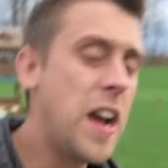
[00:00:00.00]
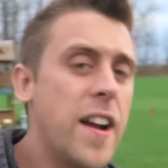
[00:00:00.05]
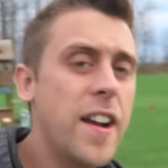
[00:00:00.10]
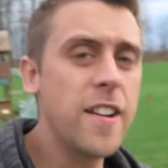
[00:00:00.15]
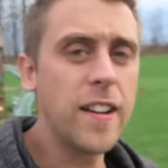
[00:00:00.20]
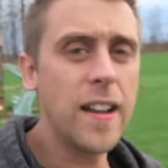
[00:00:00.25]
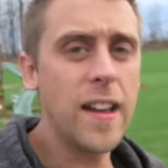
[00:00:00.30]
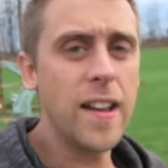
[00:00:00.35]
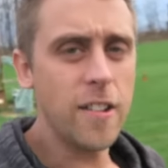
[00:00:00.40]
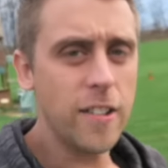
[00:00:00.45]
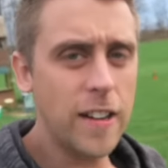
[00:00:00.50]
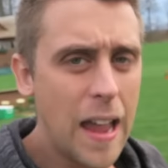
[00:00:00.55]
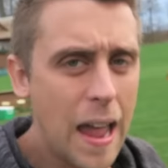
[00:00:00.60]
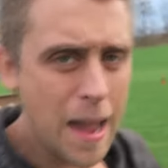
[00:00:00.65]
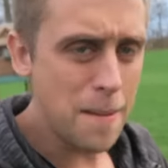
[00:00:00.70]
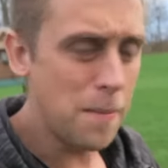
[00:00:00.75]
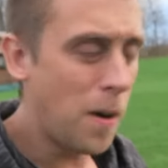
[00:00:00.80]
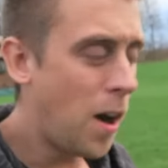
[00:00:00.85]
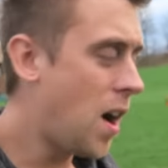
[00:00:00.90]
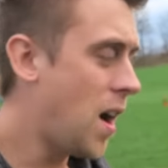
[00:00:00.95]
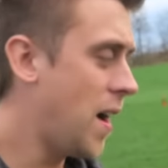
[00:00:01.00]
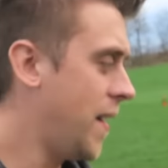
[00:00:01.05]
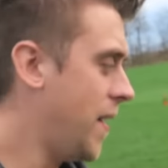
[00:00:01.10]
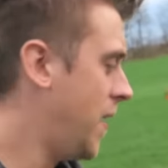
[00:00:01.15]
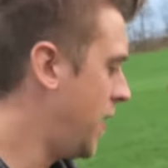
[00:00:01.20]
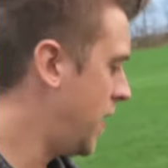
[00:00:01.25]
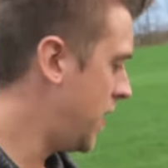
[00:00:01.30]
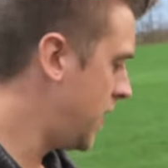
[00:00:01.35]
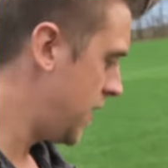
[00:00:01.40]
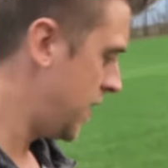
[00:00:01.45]
out here getting our game
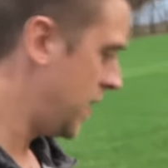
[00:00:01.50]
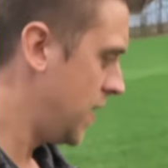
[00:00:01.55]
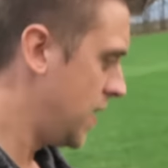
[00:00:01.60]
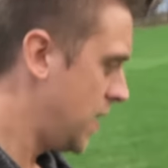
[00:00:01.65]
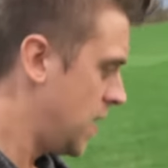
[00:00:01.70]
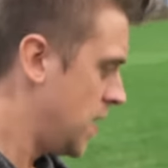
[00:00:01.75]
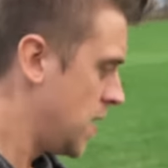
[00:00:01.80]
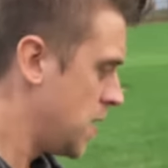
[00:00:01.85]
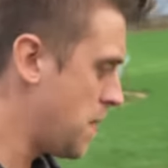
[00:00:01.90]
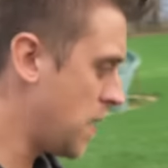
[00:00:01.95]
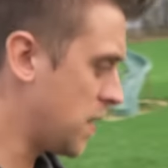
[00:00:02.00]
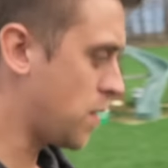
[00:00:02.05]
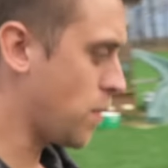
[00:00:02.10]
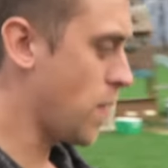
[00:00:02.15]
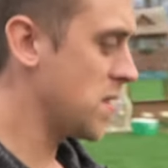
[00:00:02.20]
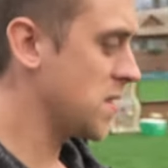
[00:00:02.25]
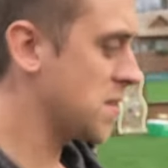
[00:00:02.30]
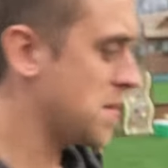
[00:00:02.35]
on. About to run